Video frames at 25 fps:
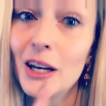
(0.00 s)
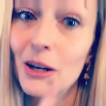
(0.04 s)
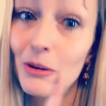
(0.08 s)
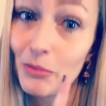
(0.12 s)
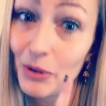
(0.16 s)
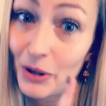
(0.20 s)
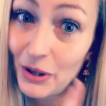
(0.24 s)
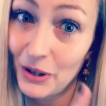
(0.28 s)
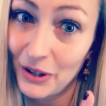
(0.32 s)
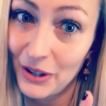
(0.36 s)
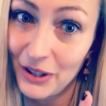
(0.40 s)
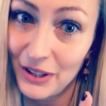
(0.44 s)

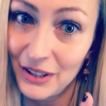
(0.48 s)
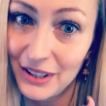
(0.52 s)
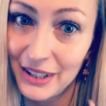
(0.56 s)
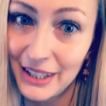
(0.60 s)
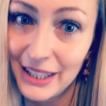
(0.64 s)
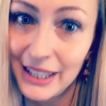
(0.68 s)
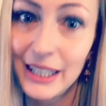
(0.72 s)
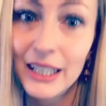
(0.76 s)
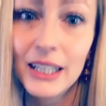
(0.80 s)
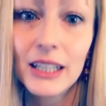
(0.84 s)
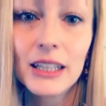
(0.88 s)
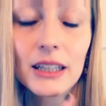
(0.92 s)
But
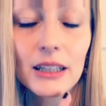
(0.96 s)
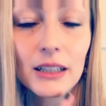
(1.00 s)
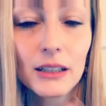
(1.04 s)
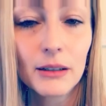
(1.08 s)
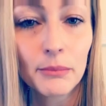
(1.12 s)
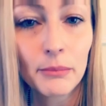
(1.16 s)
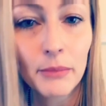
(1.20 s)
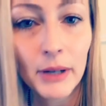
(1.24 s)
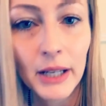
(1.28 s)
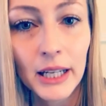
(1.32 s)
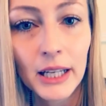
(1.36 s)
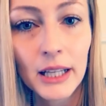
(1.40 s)
currently, their
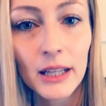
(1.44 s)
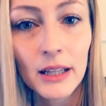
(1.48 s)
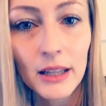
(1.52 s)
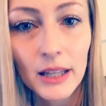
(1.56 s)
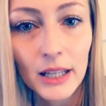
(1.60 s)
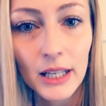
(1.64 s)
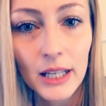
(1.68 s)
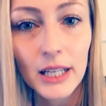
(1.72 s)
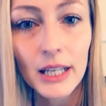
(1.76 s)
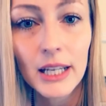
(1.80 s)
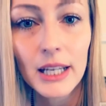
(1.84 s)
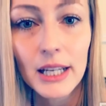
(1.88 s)
main
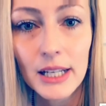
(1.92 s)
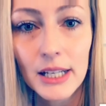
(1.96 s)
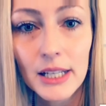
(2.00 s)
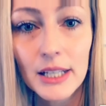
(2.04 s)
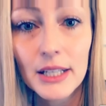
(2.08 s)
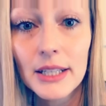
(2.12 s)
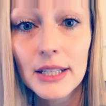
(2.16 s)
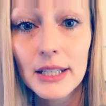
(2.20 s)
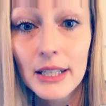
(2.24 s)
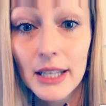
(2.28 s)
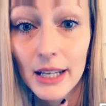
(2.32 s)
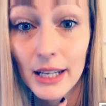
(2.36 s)
thing
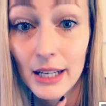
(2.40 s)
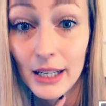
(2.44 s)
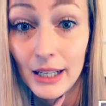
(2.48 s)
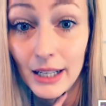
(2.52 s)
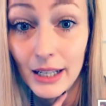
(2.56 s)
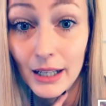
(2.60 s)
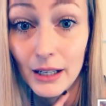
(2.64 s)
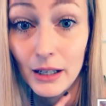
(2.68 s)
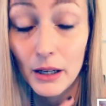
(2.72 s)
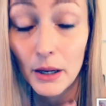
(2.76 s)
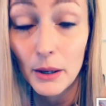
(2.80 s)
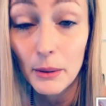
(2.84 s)
is they
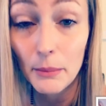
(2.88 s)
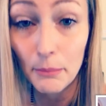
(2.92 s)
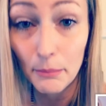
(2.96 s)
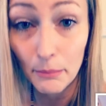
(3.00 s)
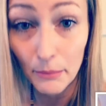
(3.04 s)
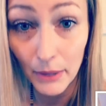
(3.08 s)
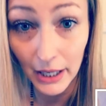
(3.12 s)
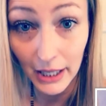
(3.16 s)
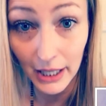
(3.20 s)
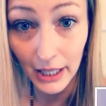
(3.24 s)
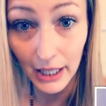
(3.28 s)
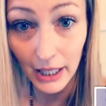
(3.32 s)
need
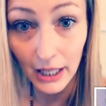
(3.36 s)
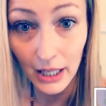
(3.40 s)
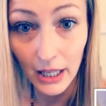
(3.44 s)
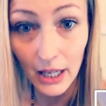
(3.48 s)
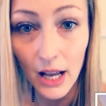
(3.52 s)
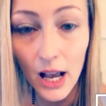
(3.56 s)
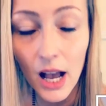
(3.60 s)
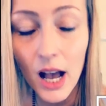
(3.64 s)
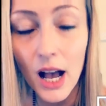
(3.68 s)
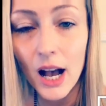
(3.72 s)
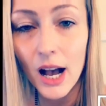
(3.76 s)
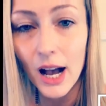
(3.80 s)
money.
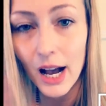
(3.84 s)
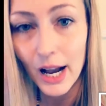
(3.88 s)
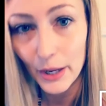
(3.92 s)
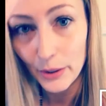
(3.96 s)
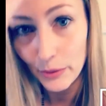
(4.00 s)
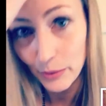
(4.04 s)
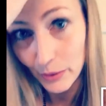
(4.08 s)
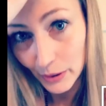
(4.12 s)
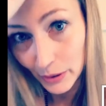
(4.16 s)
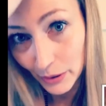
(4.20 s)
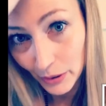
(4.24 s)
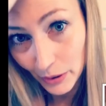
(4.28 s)
I
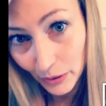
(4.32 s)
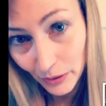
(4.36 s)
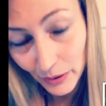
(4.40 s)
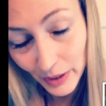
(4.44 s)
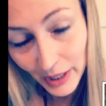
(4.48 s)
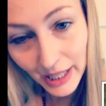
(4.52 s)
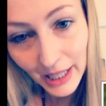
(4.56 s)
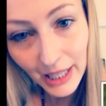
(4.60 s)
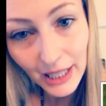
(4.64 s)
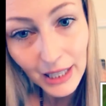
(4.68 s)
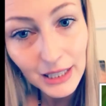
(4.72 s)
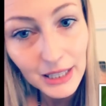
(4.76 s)
will
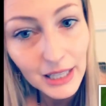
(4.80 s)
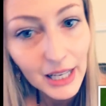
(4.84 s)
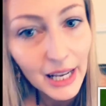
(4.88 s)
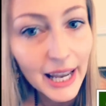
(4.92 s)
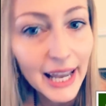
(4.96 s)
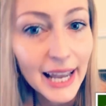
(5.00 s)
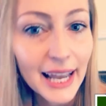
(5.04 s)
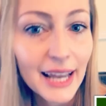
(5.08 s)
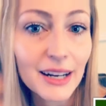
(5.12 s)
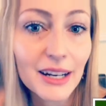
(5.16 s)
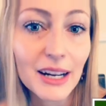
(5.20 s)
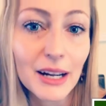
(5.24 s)
donate,
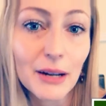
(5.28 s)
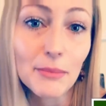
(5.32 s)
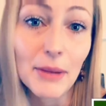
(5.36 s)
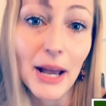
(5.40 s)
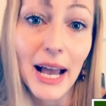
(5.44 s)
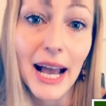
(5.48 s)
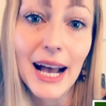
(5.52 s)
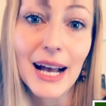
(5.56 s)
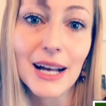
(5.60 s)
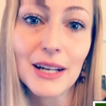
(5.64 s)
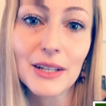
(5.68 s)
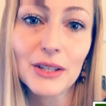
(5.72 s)
and I'm
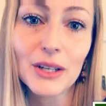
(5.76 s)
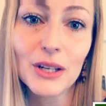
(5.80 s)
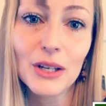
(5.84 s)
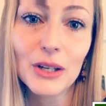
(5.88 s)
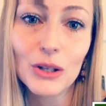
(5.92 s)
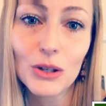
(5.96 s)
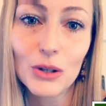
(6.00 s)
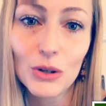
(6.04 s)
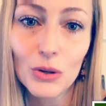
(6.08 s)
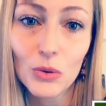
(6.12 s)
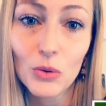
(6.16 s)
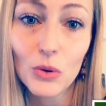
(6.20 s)

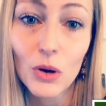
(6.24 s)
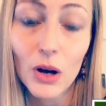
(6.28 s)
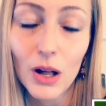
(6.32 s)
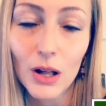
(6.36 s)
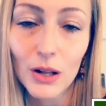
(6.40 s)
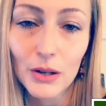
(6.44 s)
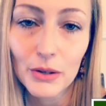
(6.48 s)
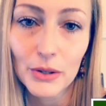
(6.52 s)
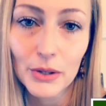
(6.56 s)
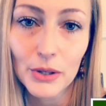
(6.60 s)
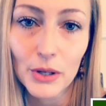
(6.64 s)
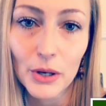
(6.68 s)
asking you
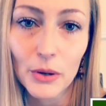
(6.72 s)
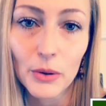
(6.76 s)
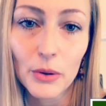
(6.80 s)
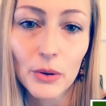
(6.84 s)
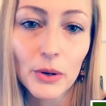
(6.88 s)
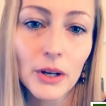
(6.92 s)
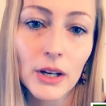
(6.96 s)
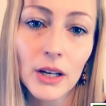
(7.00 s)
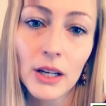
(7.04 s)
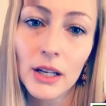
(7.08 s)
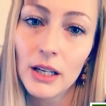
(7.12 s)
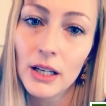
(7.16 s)
also.
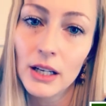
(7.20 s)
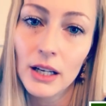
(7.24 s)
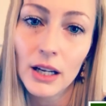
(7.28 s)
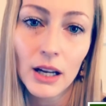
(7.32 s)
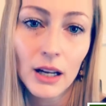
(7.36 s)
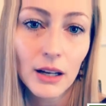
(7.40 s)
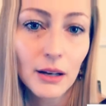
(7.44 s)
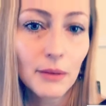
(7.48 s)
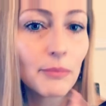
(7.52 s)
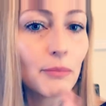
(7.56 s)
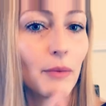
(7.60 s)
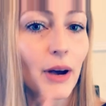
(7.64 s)

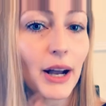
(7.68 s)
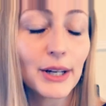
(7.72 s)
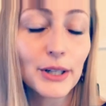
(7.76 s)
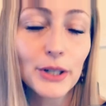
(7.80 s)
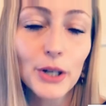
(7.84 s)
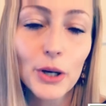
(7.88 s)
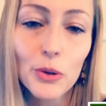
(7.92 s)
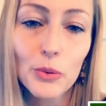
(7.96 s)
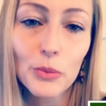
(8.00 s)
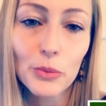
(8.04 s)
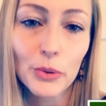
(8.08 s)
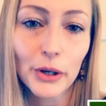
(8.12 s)
I
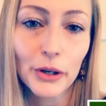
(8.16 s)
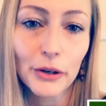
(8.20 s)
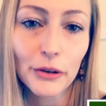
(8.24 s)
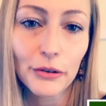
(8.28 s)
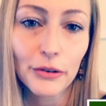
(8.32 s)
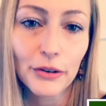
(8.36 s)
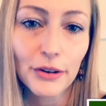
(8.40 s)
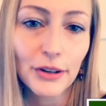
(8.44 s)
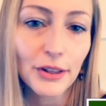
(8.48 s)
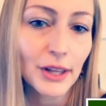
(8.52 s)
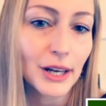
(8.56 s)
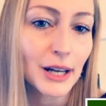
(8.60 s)
don't work
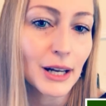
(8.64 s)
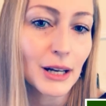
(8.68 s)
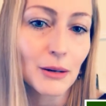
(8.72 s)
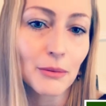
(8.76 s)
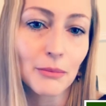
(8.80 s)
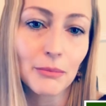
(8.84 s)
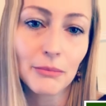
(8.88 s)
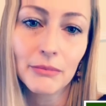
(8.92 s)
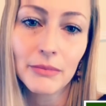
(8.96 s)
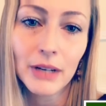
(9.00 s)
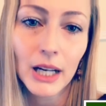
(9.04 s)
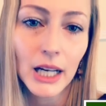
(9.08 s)
for
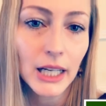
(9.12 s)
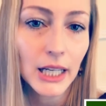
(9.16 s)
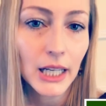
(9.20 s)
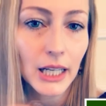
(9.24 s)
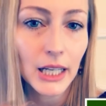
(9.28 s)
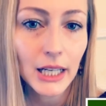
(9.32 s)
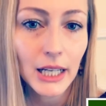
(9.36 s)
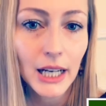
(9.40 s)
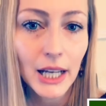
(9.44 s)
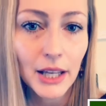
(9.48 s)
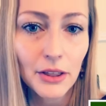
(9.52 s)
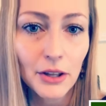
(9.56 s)
them. I
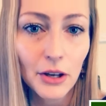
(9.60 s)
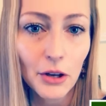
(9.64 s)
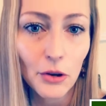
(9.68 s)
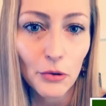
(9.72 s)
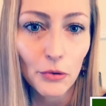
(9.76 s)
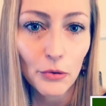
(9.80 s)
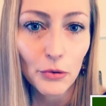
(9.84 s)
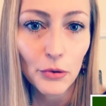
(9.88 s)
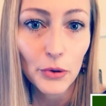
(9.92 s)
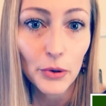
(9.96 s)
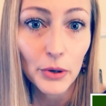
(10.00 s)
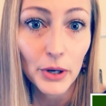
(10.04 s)
get nothing
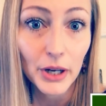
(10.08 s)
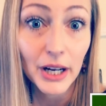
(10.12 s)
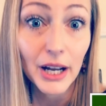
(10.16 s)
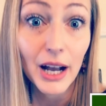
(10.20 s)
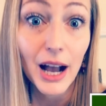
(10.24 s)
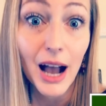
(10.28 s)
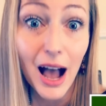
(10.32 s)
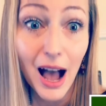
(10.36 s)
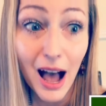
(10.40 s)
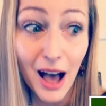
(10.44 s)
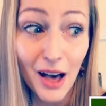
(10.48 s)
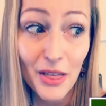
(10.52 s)
for it
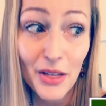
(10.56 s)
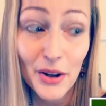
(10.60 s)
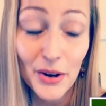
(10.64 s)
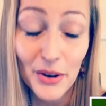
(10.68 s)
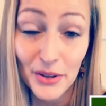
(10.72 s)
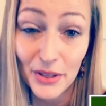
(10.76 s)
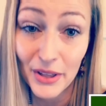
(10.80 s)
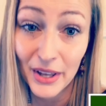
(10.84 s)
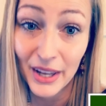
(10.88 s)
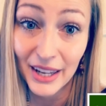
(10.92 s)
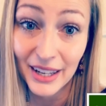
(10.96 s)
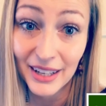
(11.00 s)
other
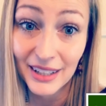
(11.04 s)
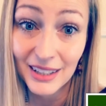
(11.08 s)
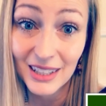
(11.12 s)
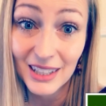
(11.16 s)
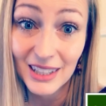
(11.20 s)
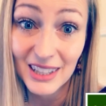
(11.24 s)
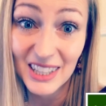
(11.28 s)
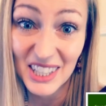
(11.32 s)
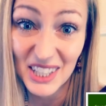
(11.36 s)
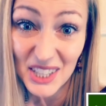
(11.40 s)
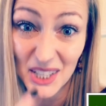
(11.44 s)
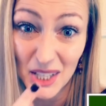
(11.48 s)

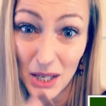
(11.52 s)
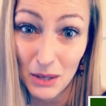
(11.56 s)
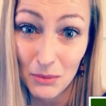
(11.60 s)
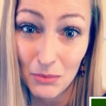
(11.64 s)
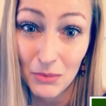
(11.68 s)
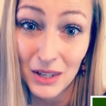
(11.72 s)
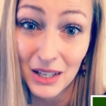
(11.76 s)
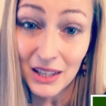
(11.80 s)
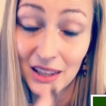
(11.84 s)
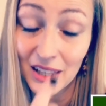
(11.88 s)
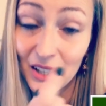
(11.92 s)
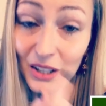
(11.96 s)
than the same
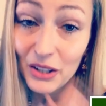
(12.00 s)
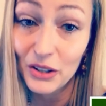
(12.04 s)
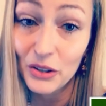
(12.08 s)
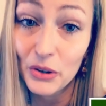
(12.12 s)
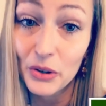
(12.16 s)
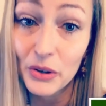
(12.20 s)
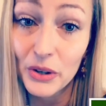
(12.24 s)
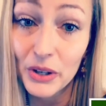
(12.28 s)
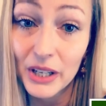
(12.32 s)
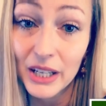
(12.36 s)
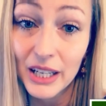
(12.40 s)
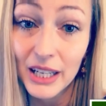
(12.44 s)
thing that
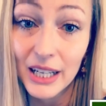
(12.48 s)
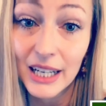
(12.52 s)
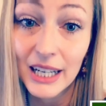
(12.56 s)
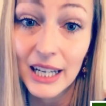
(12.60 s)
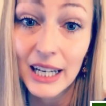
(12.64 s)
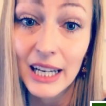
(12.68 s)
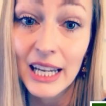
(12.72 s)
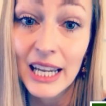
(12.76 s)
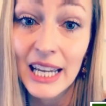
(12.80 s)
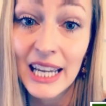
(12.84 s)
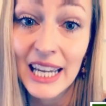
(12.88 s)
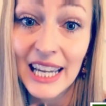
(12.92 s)
you're
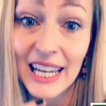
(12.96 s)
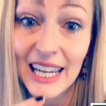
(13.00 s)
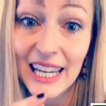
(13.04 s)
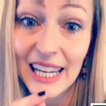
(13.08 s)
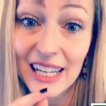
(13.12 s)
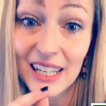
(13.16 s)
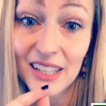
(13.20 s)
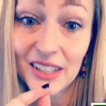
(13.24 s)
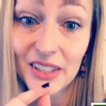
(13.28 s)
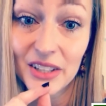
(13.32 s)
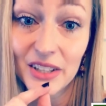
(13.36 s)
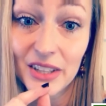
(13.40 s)
getting
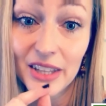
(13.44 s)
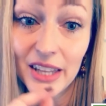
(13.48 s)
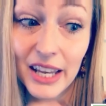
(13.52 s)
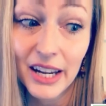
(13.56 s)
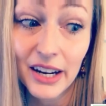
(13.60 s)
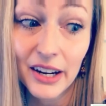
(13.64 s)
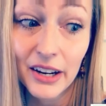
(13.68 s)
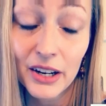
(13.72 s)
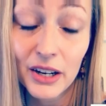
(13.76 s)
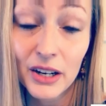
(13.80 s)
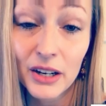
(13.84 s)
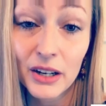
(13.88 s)
is
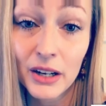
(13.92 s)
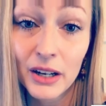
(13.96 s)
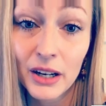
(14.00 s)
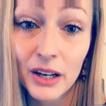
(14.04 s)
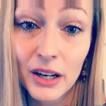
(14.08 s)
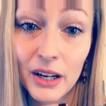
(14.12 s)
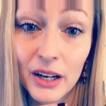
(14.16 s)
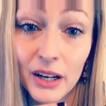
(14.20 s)
their